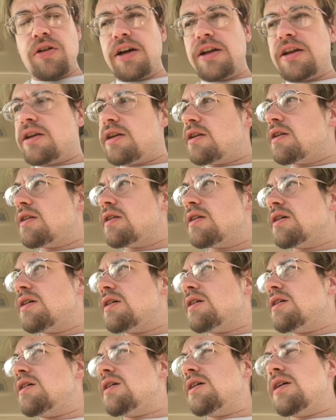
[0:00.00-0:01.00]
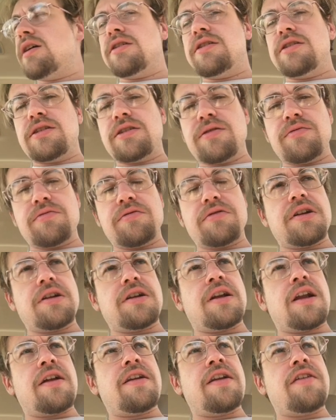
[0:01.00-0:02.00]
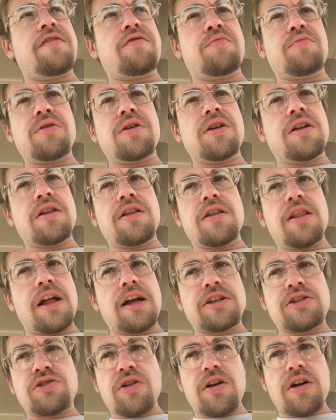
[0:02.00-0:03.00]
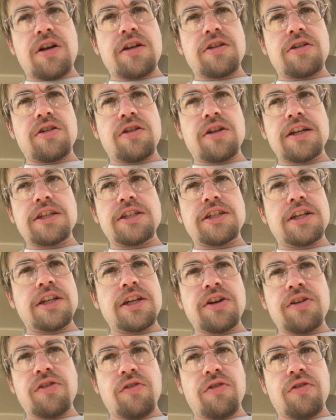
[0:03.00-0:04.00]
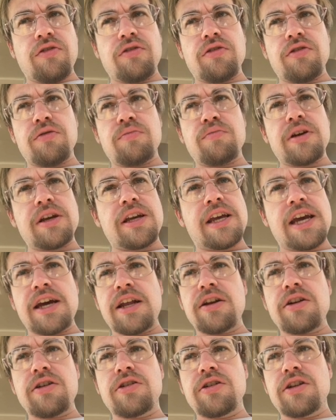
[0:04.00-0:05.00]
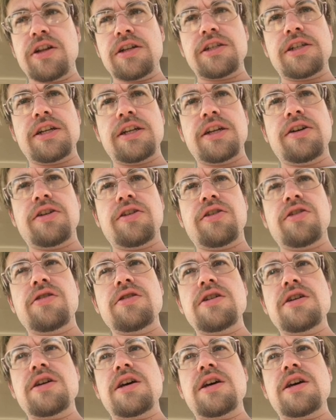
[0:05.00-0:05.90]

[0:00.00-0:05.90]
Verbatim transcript: I just an, I've never been an electronical engineer or a mechanical engineer,